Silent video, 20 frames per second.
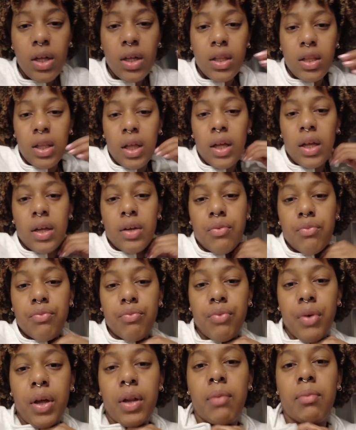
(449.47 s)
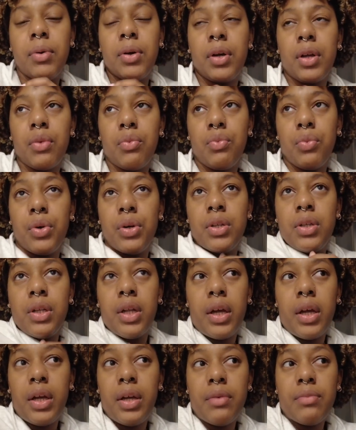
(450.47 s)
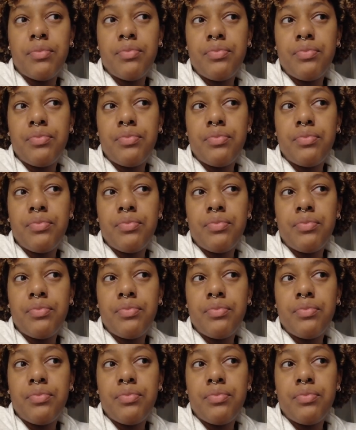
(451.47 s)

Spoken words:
like read a book in one day,